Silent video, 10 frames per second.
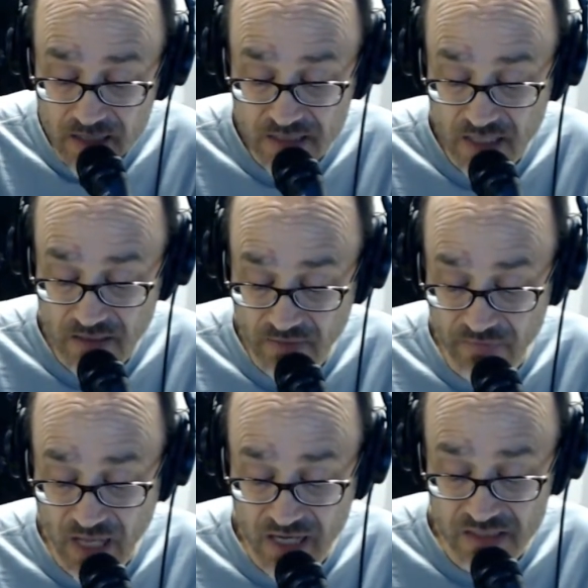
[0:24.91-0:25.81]
See, it
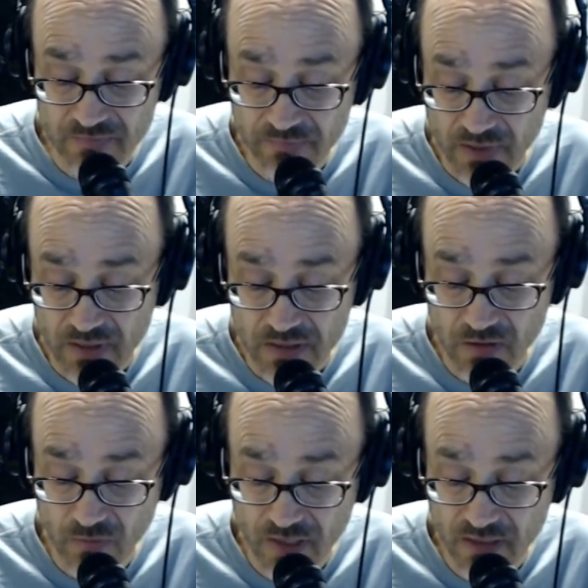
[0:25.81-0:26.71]
flashed,
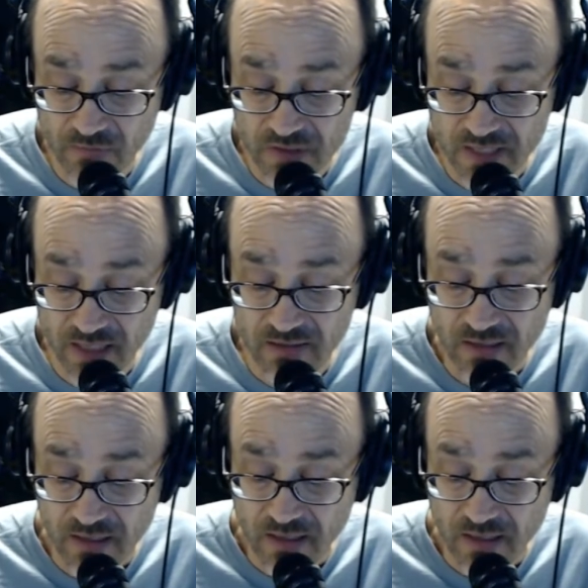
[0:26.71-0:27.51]
turned red there for a second.